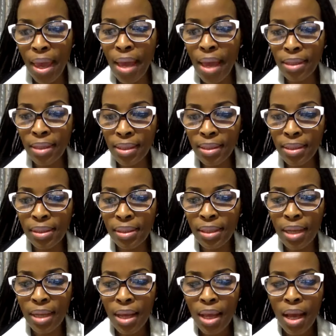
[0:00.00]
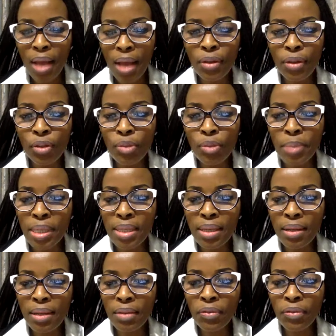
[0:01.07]
ended, I thought to
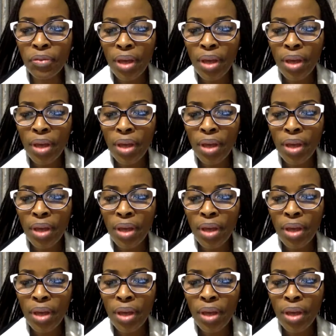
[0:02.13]
myself,